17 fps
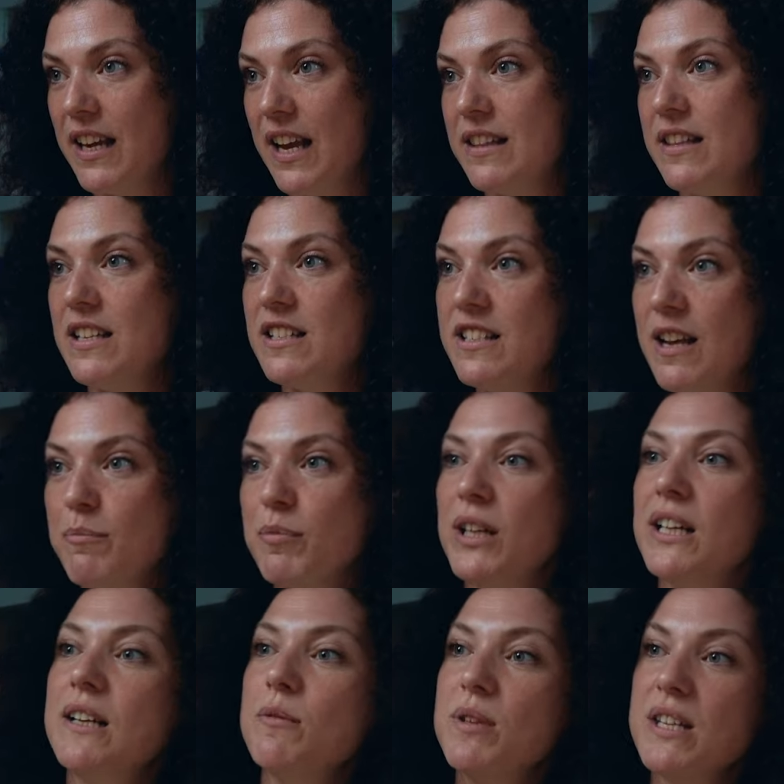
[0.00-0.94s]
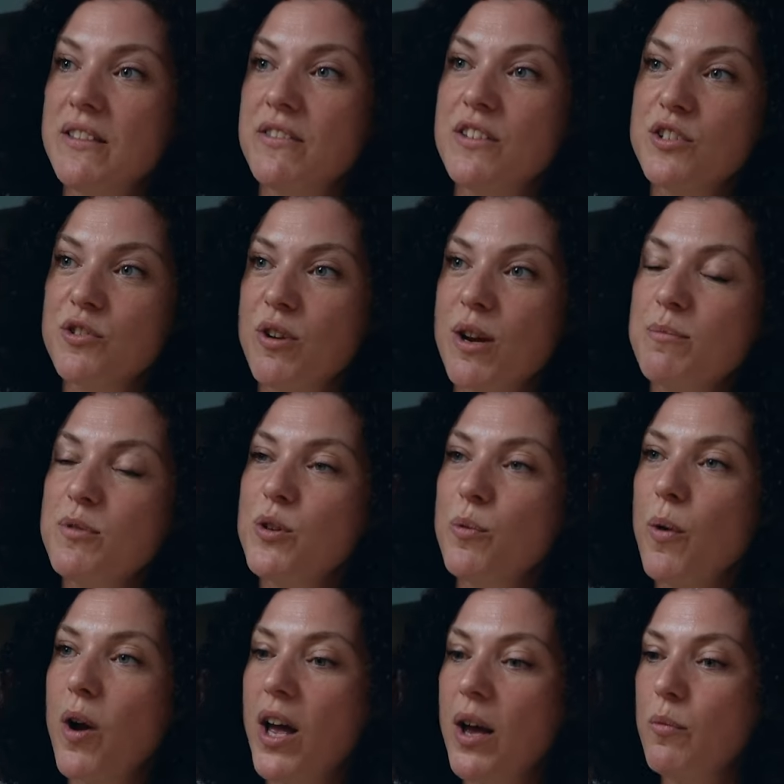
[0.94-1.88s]
again, then separately within the script.
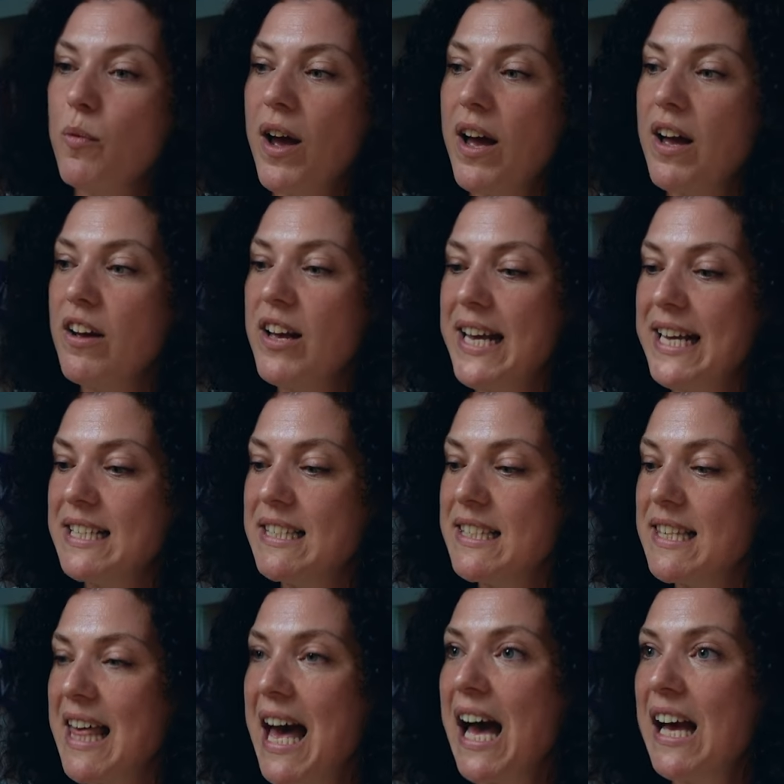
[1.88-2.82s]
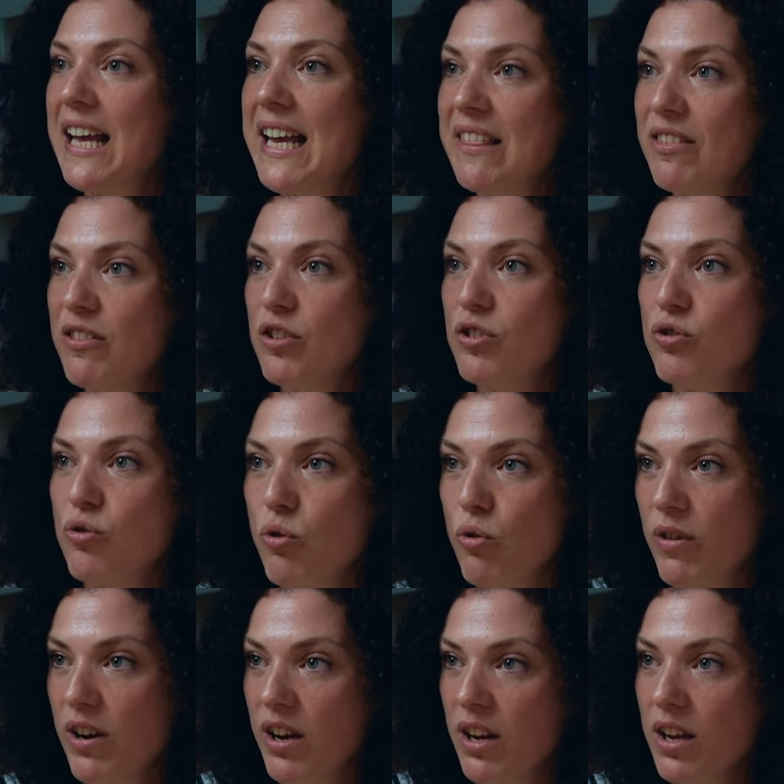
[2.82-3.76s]
So where where is that in the
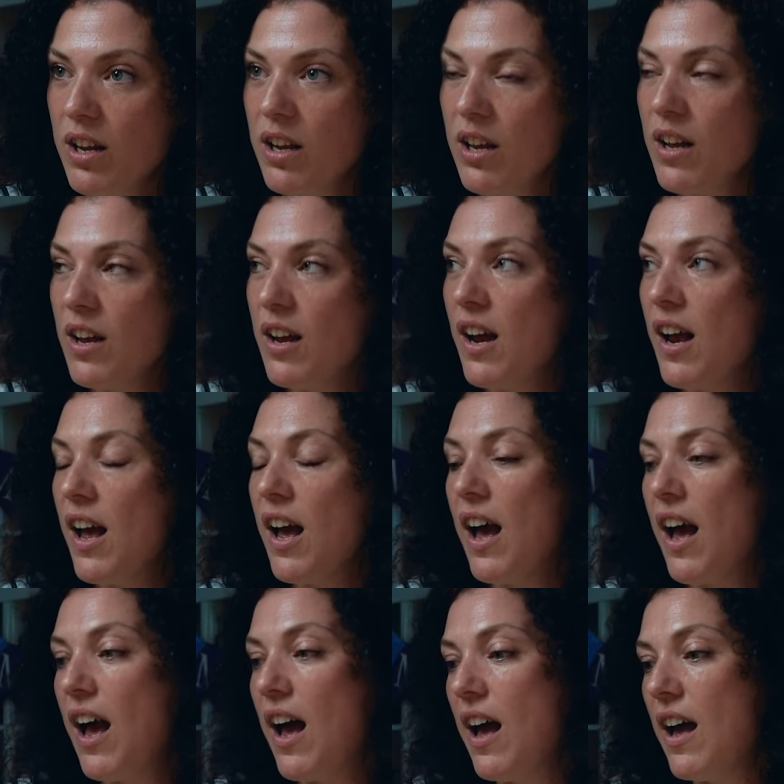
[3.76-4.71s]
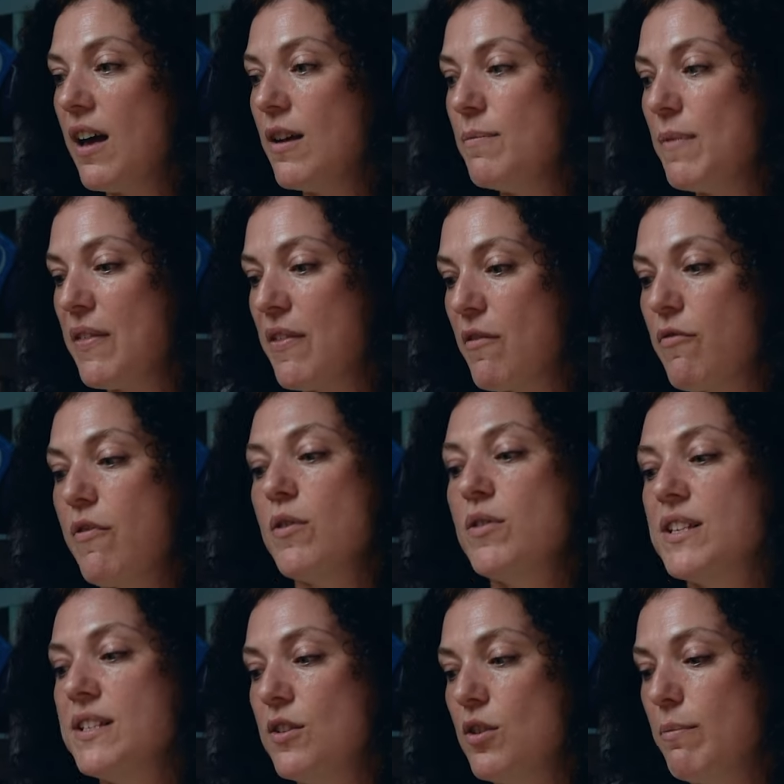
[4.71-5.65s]
story? Um, and then
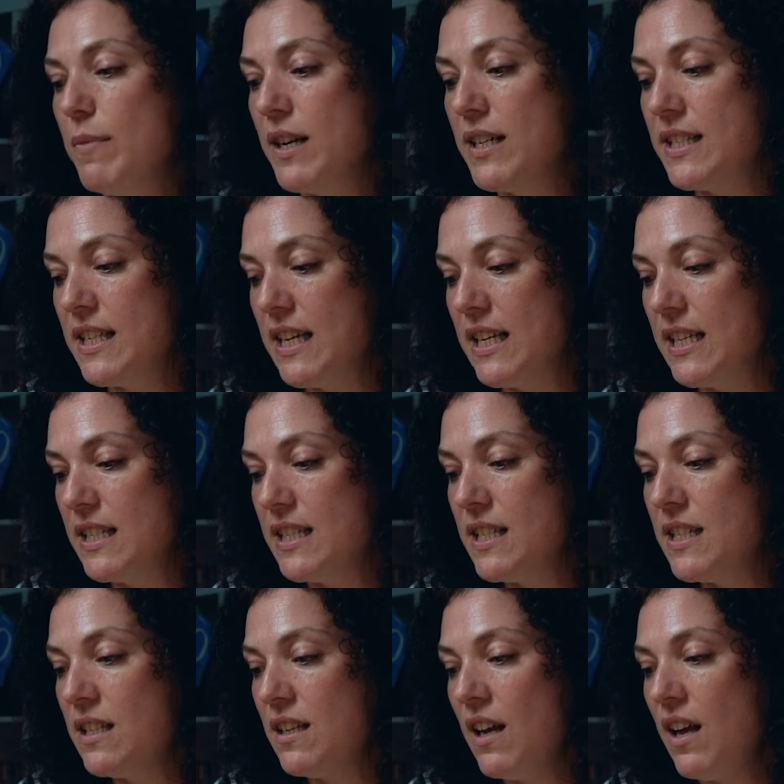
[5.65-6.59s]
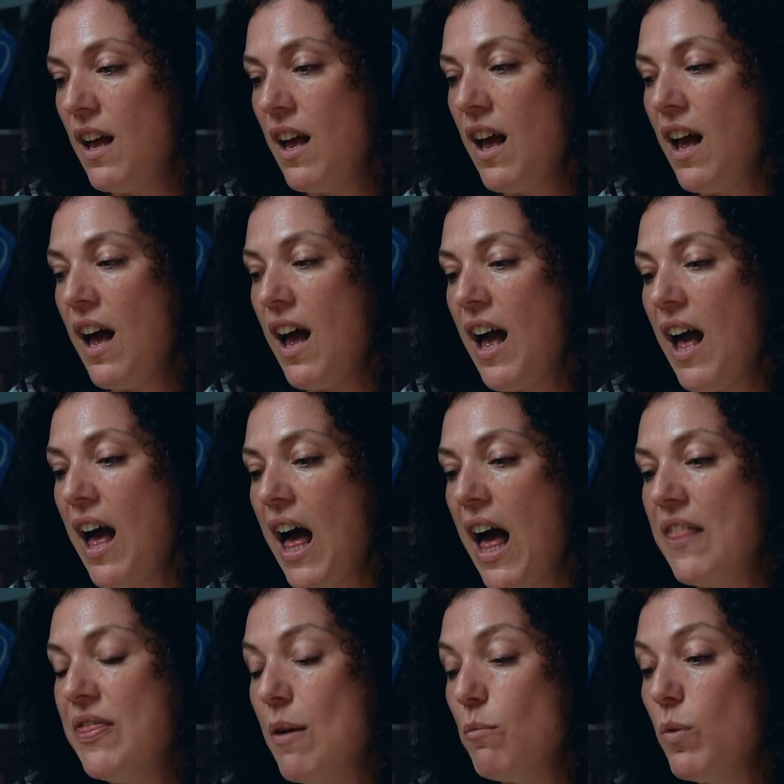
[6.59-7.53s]
focusing on my scenes.
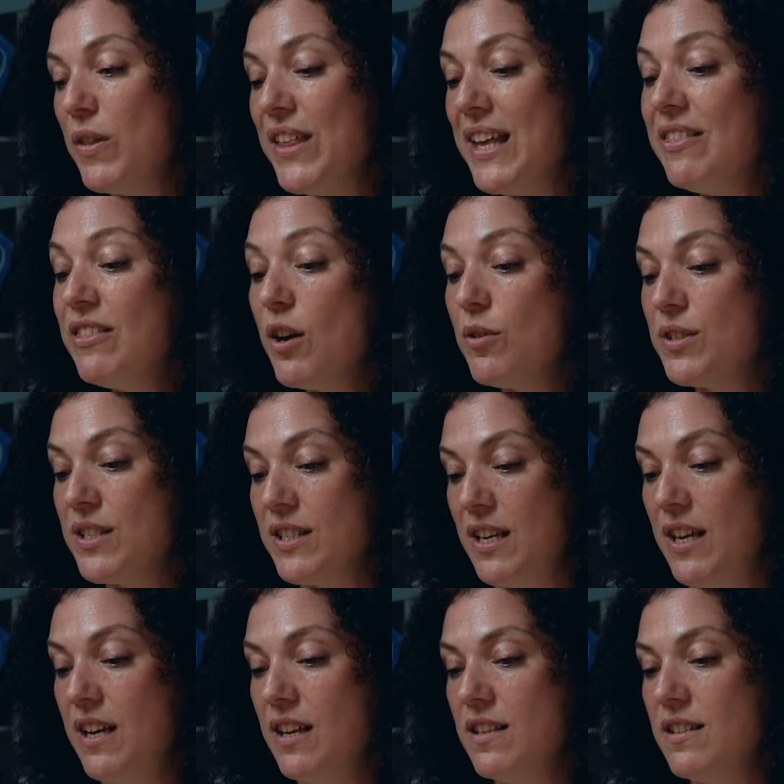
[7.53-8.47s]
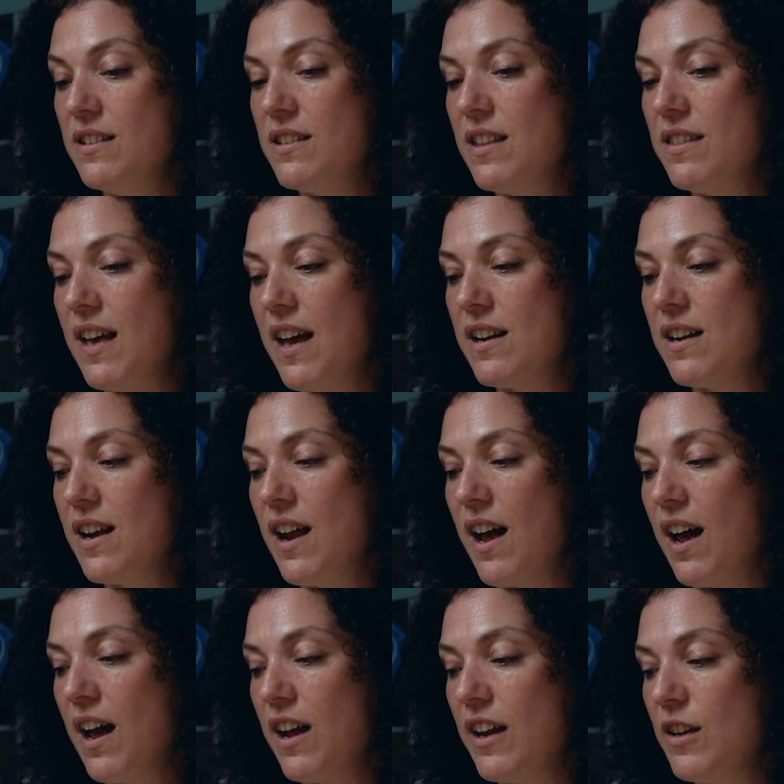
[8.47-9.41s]
And then within those scenes, then
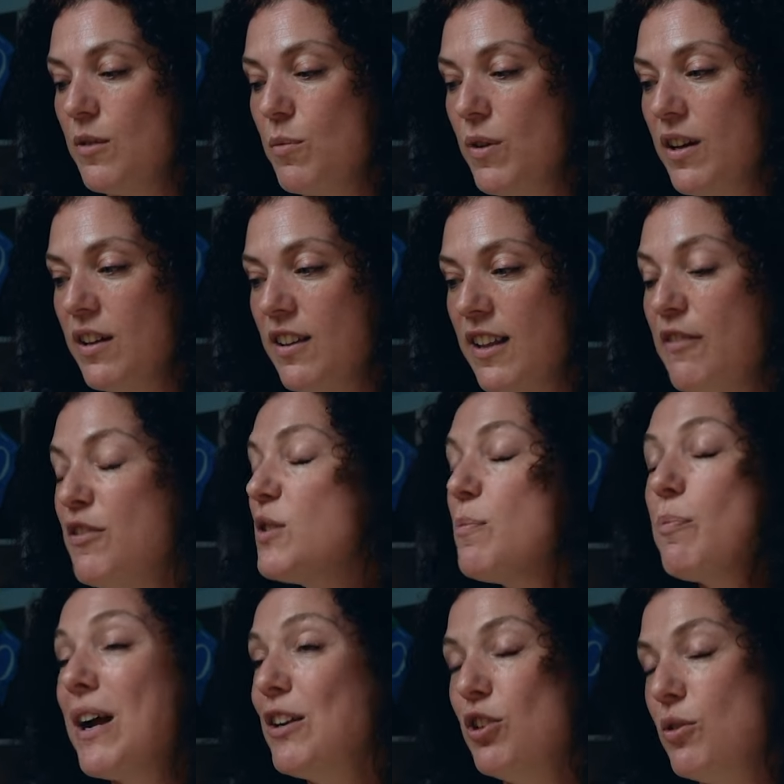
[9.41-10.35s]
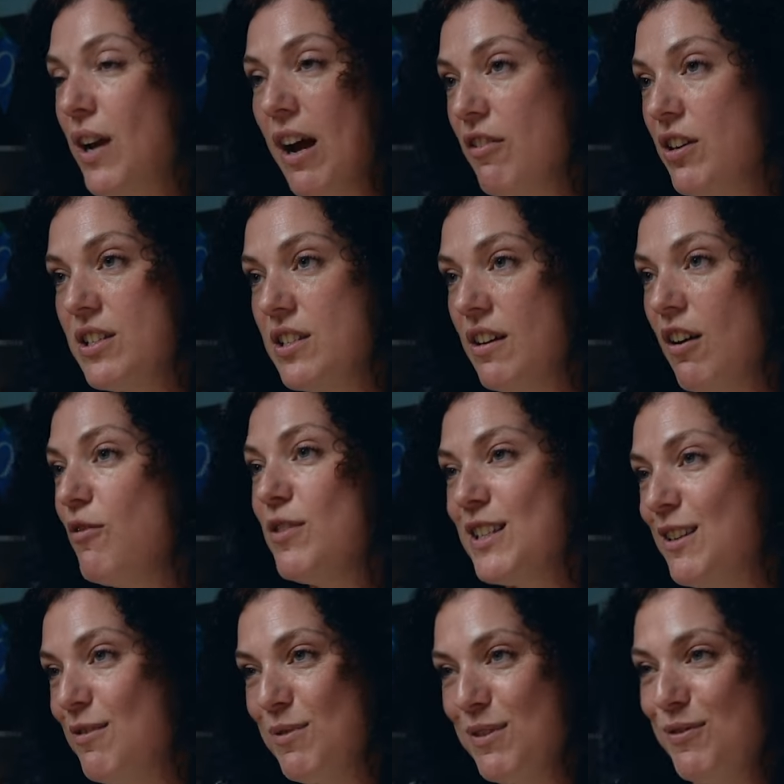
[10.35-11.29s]
I will, if it's a brand new character,
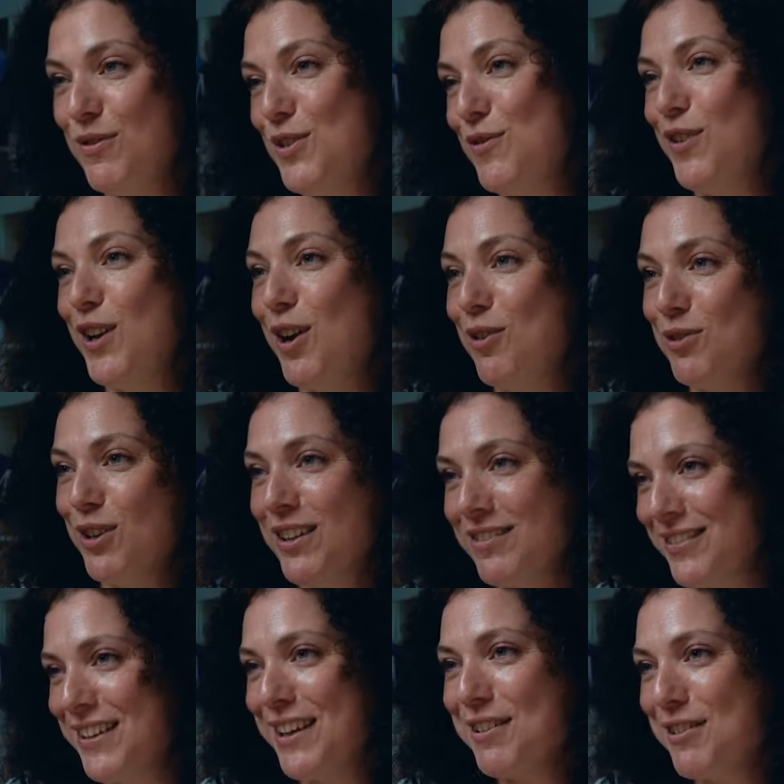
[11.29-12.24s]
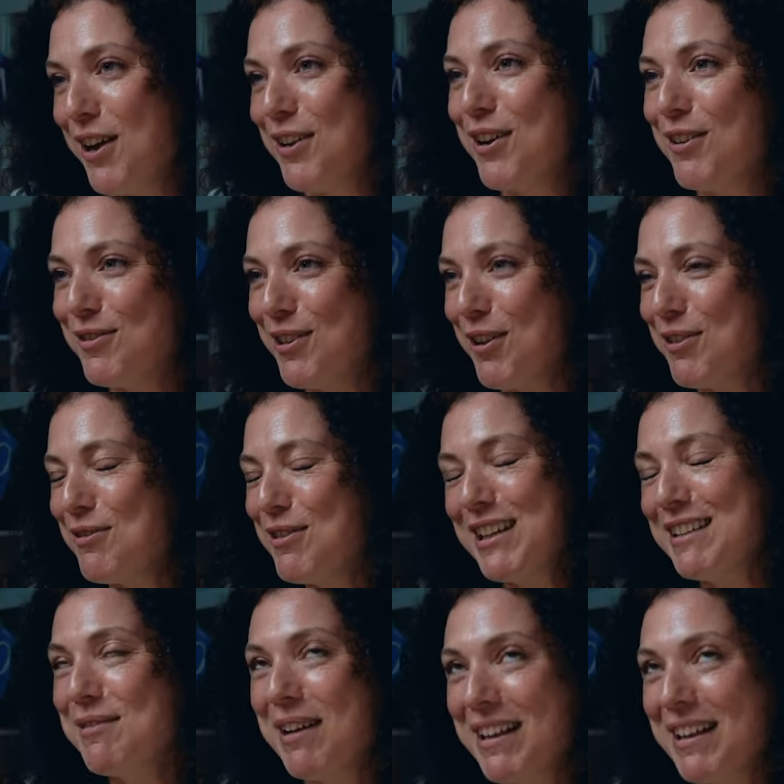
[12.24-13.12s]
obviously if it's Fiona, I know Fiona really